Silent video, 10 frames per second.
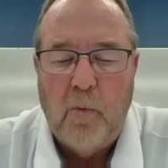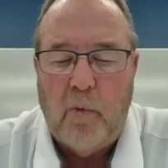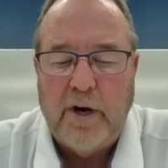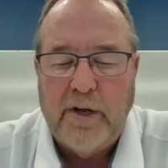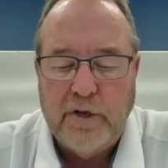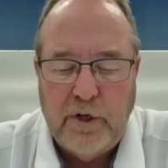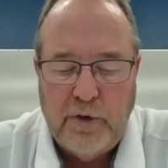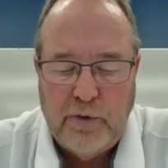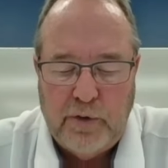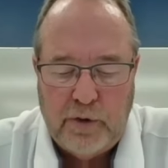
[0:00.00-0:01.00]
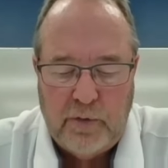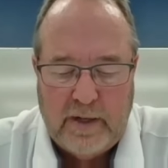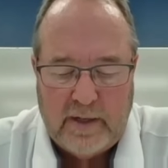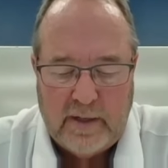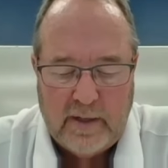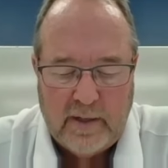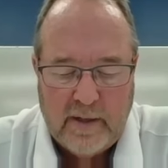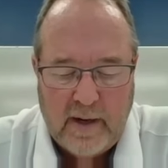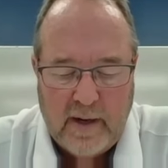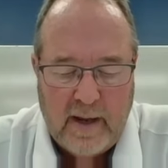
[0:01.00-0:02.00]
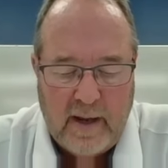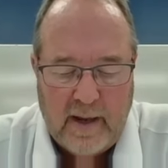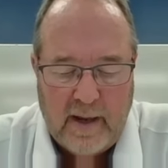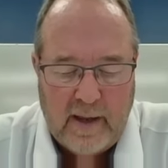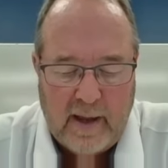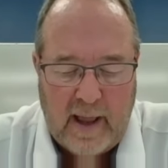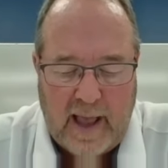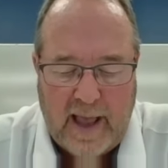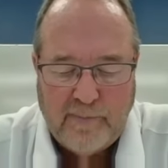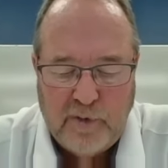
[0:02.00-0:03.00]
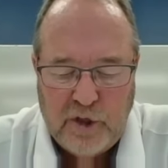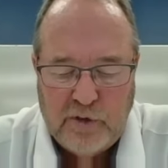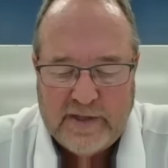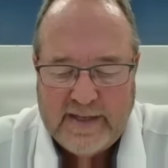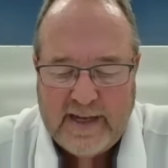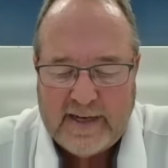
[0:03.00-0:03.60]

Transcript: what are you doing? I'm using